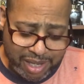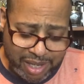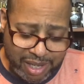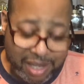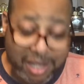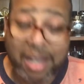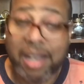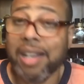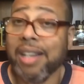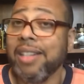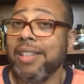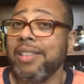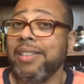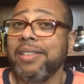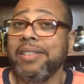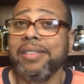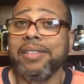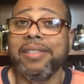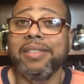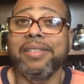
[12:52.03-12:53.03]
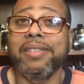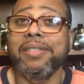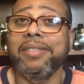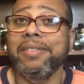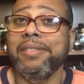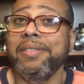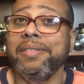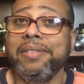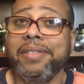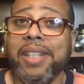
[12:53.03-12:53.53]
yeah,
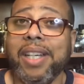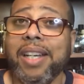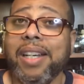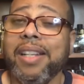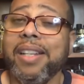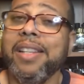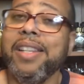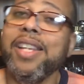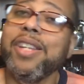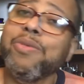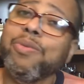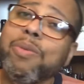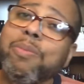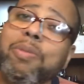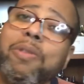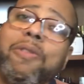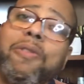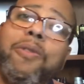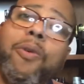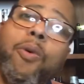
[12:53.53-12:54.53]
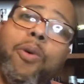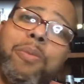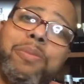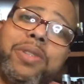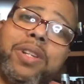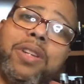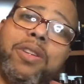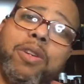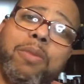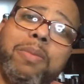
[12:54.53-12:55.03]
this one
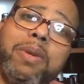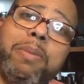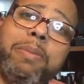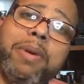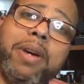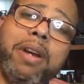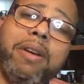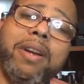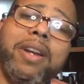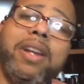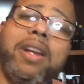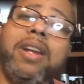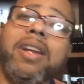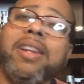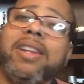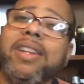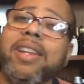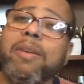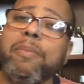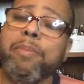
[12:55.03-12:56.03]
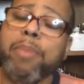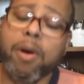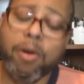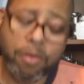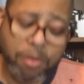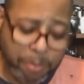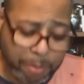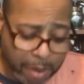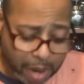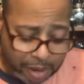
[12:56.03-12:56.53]
performs a little bit better, and then they're
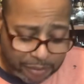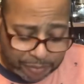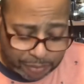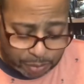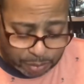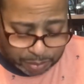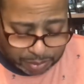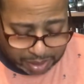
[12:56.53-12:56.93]
both perfume